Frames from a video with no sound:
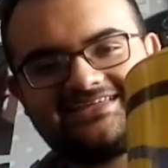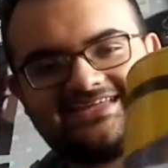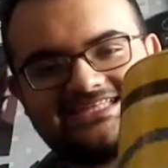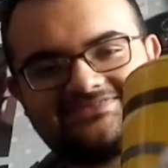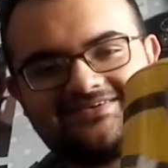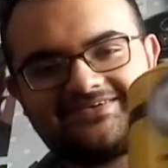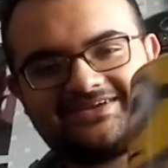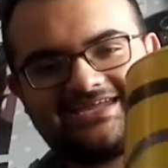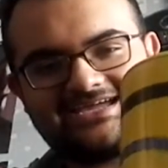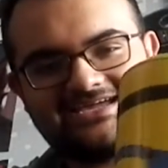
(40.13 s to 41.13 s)
It's
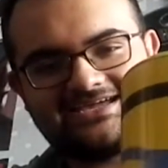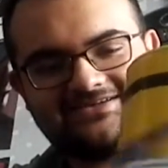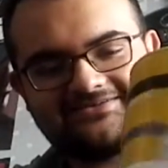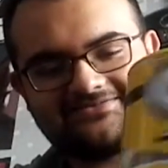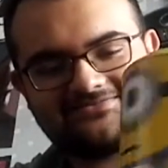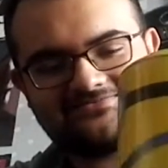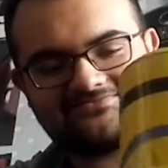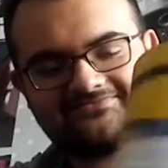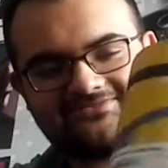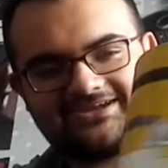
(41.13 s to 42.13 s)
very
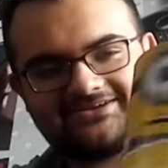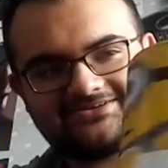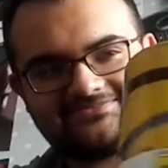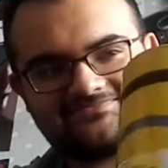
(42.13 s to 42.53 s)
weird.